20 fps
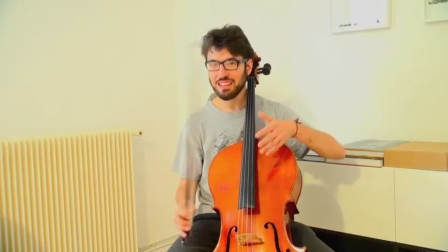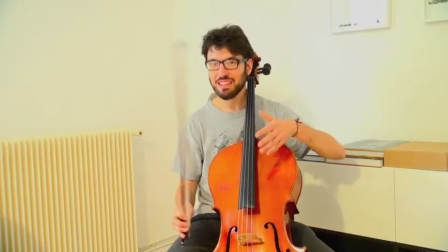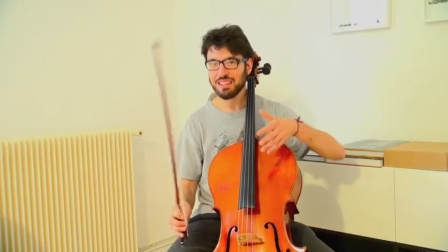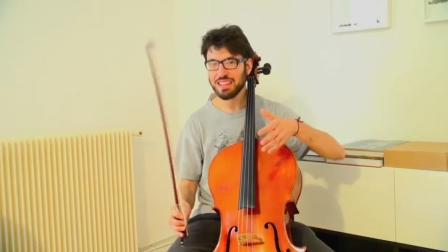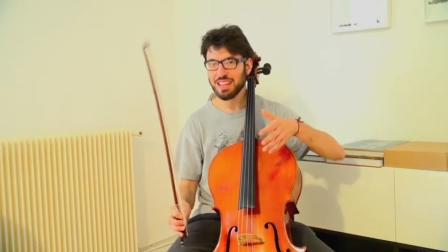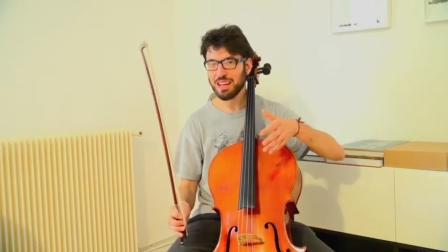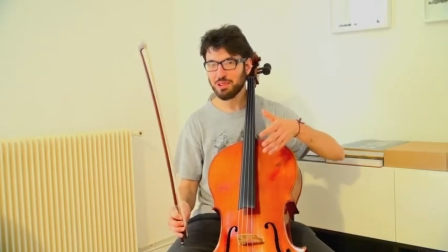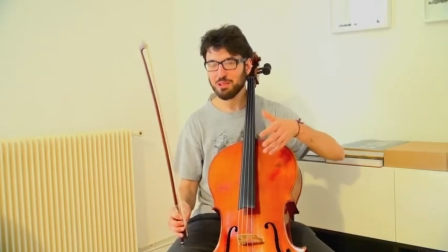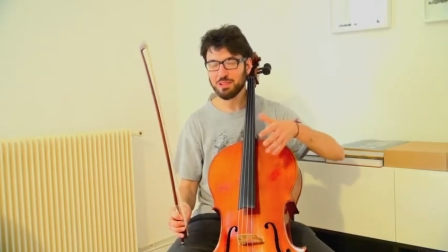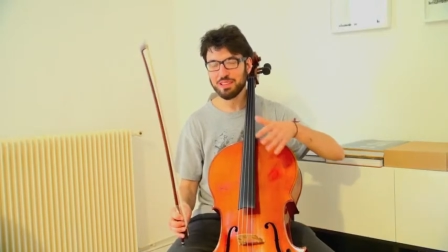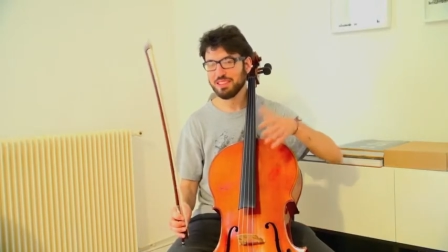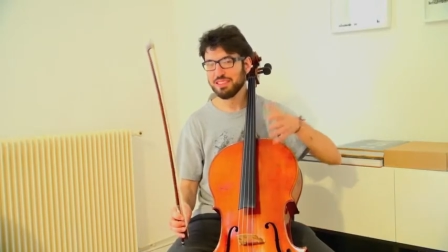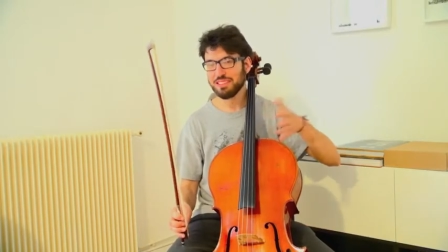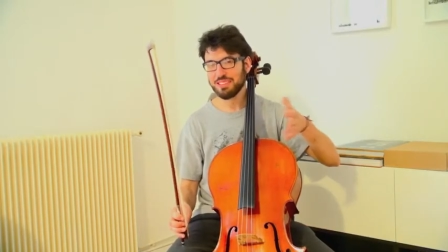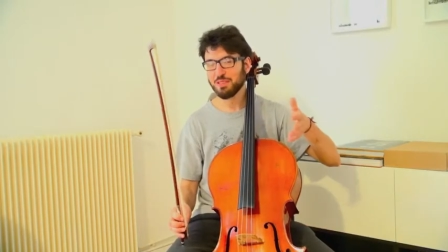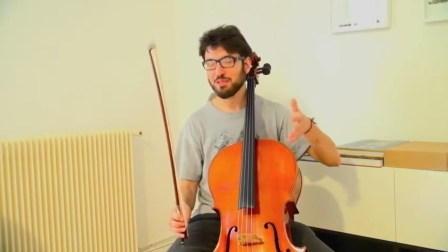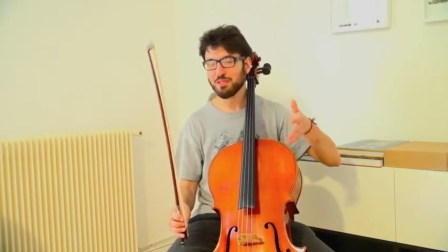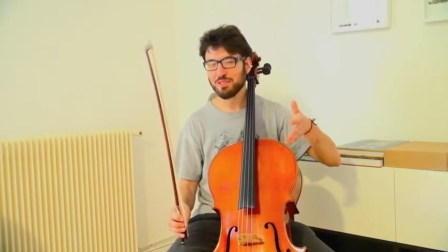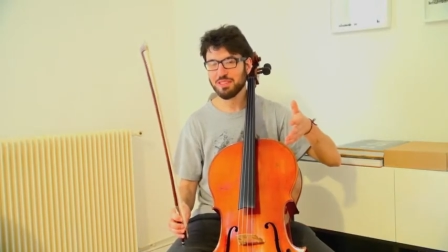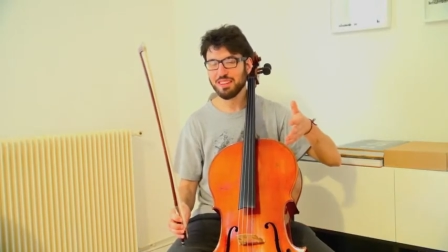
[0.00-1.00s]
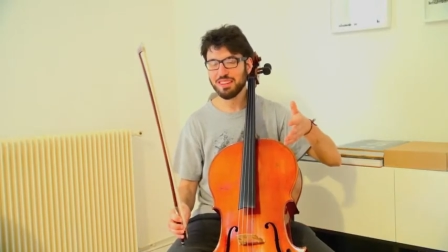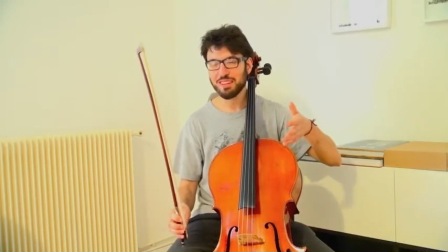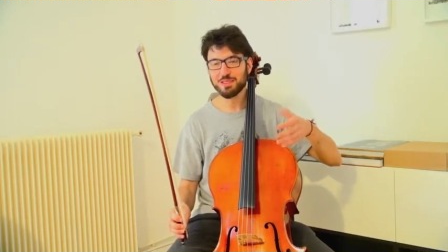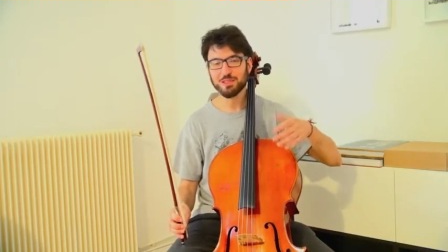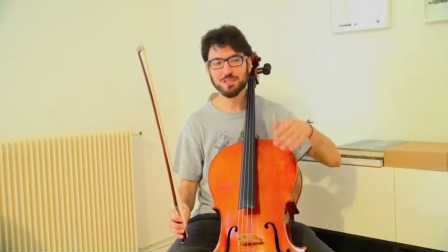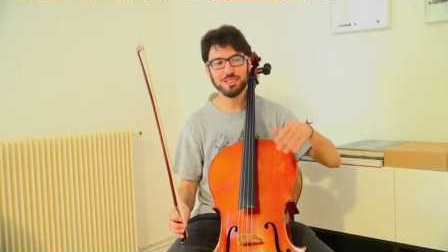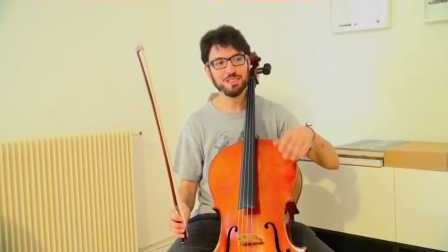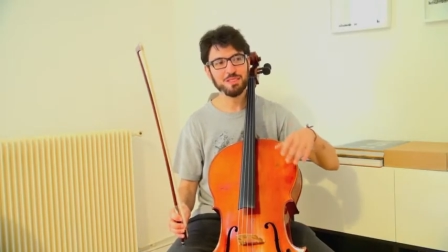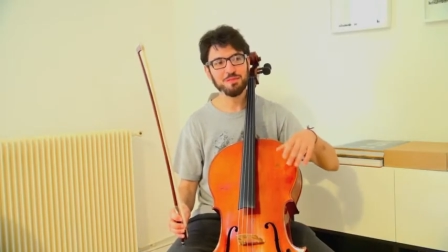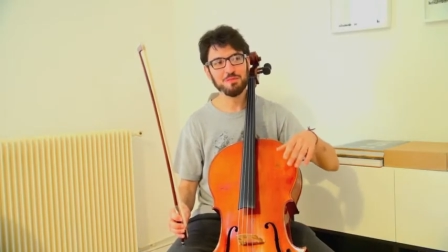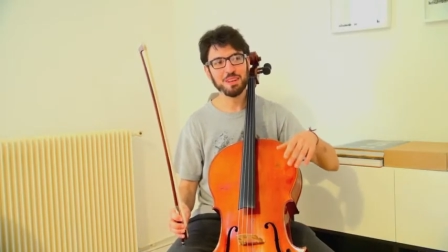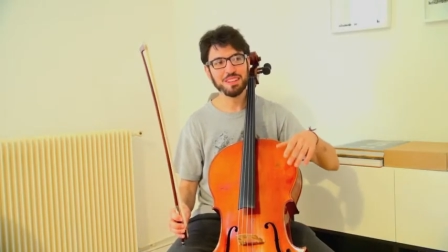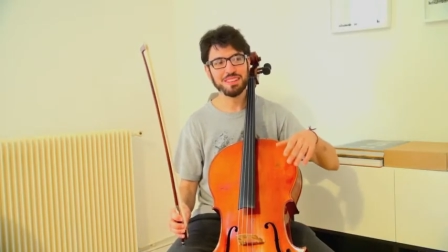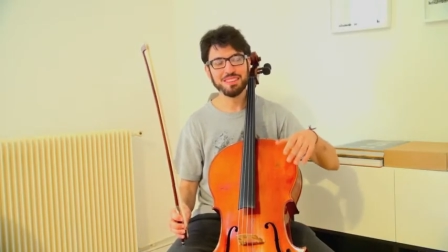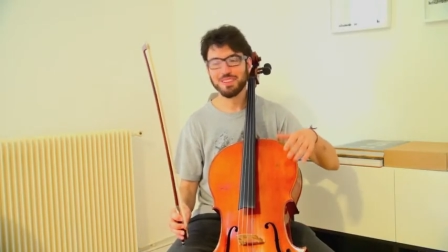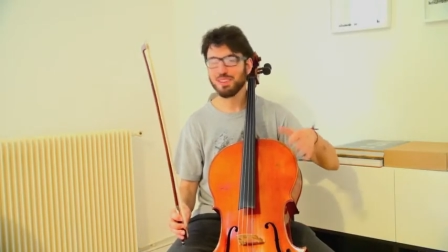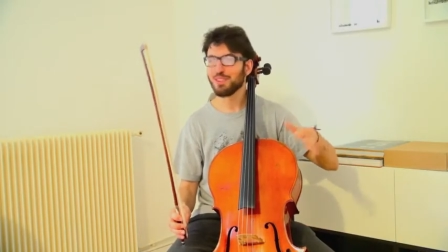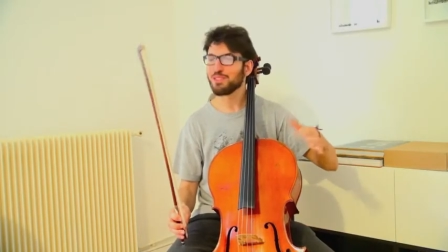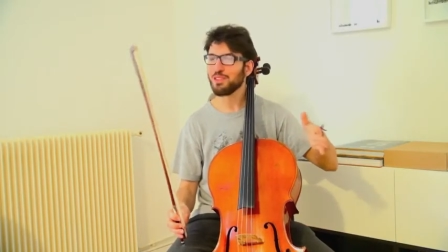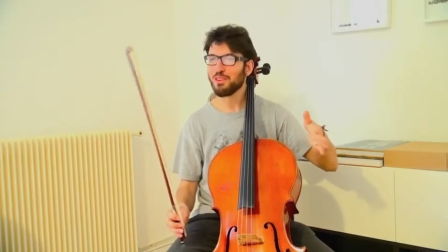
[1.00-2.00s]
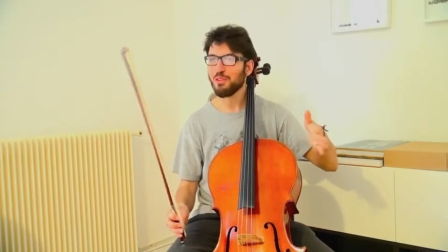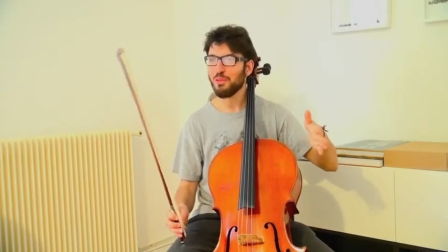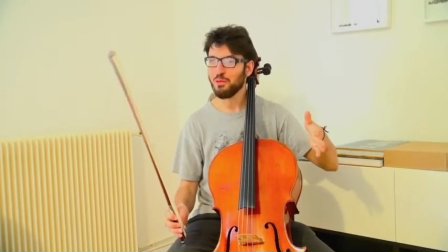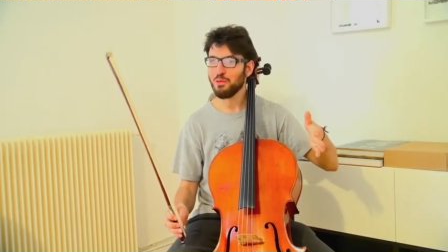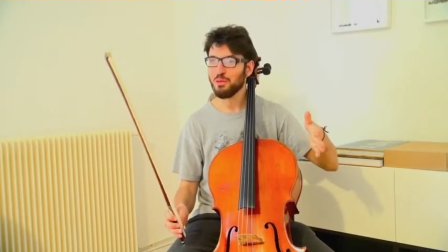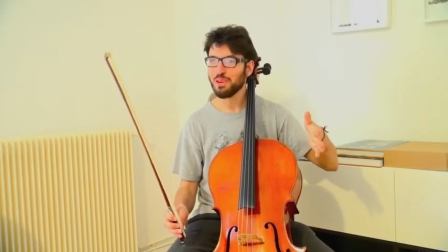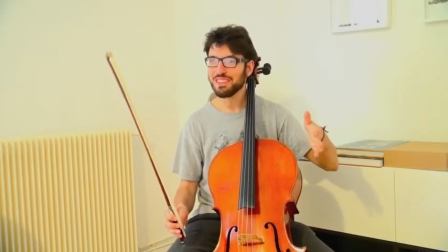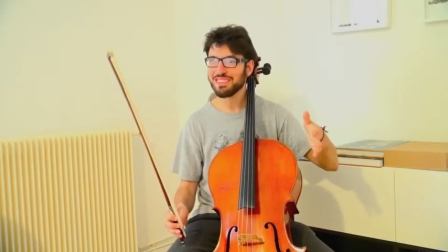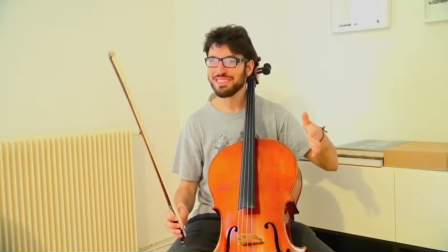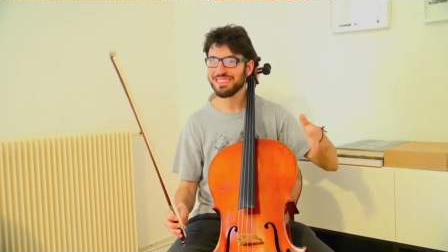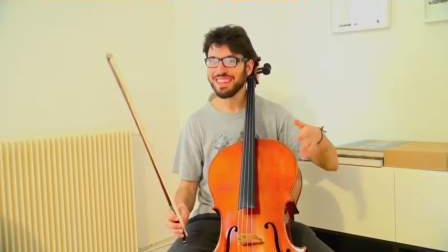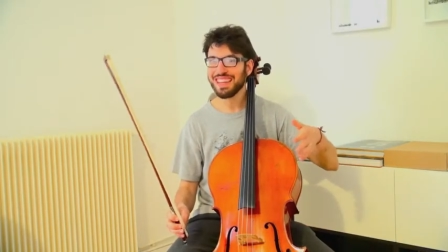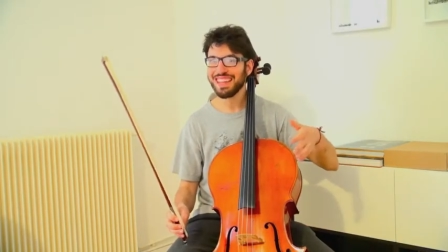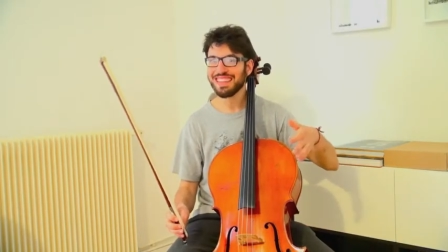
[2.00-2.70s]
Now it sounds really good, but not always,